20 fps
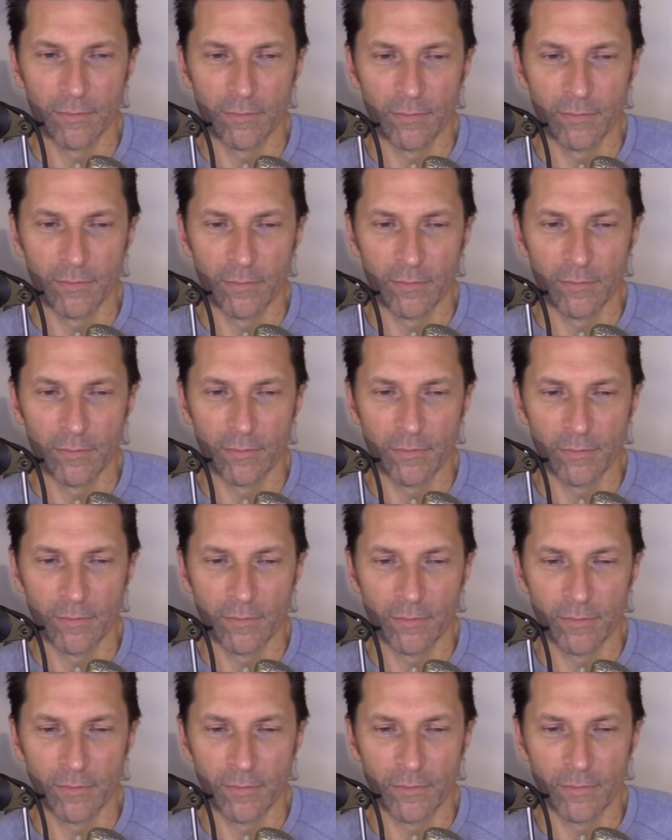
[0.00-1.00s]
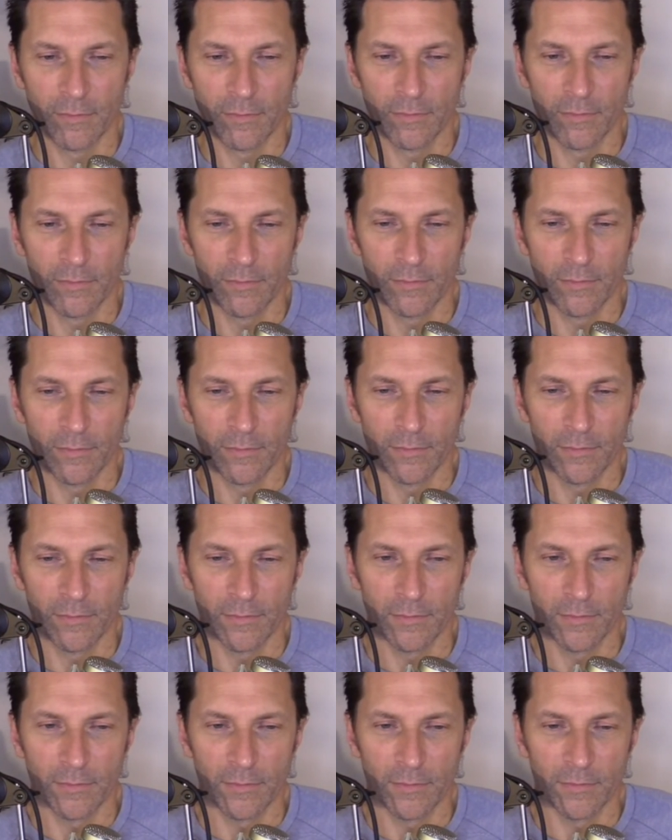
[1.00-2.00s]

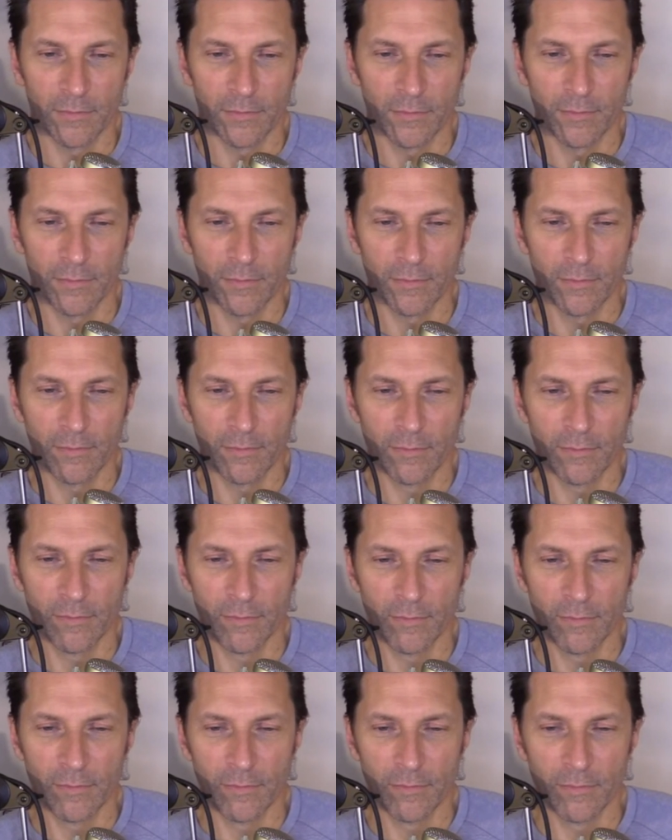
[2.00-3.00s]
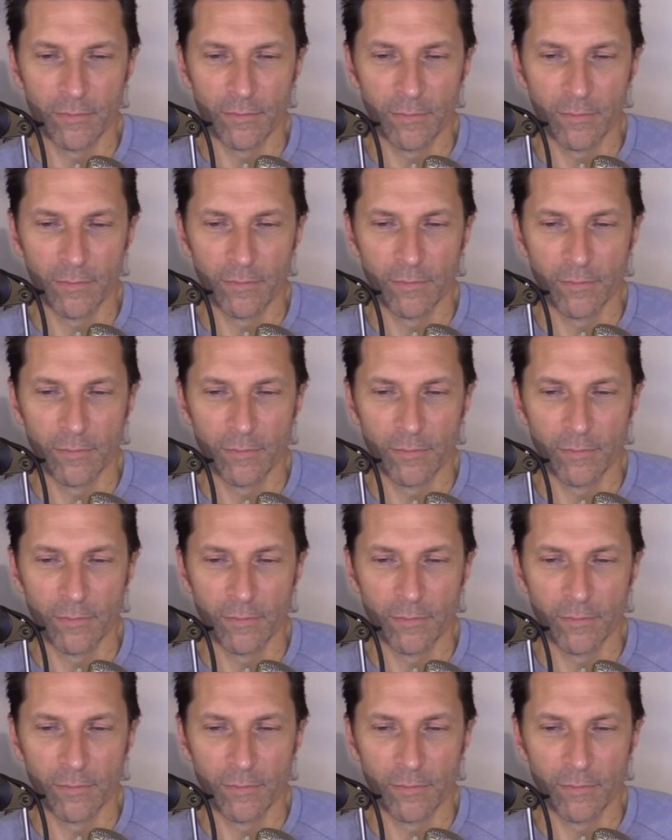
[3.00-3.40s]
This person isn't speaking.